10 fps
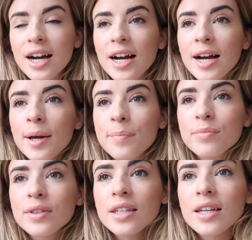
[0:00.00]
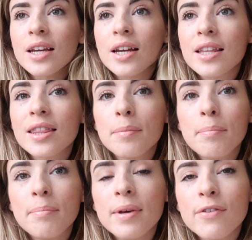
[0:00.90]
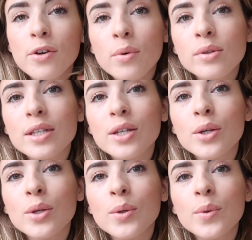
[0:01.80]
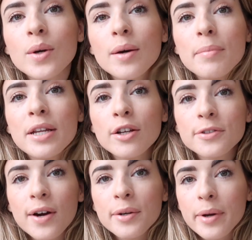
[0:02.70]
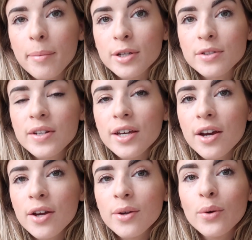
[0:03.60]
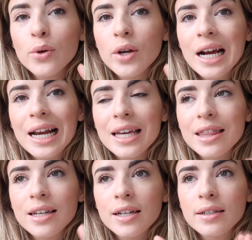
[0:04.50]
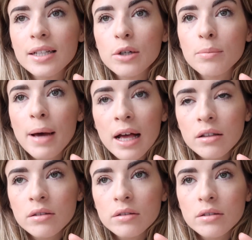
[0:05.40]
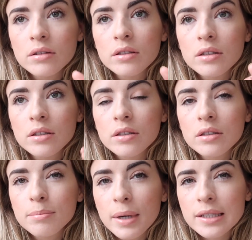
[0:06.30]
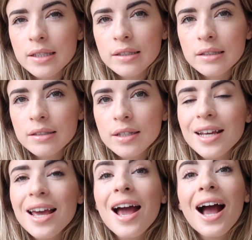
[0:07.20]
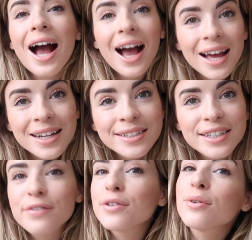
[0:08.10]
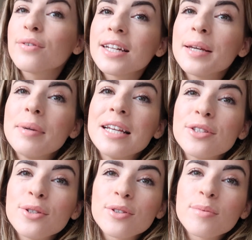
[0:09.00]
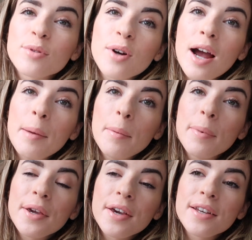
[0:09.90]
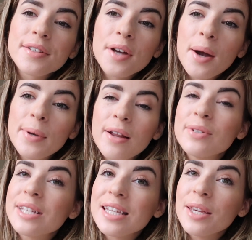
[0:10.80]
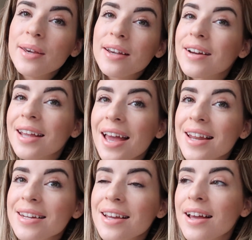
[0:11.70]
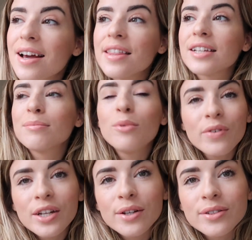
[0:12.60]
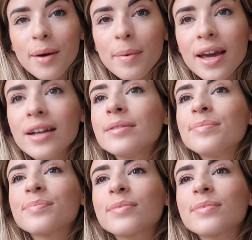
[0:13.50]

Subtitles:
If you want to be notified when I post a video, you can click the little bell button. And if you're not already, please do subscribe, because I would love to see you here again. There's more videos coming.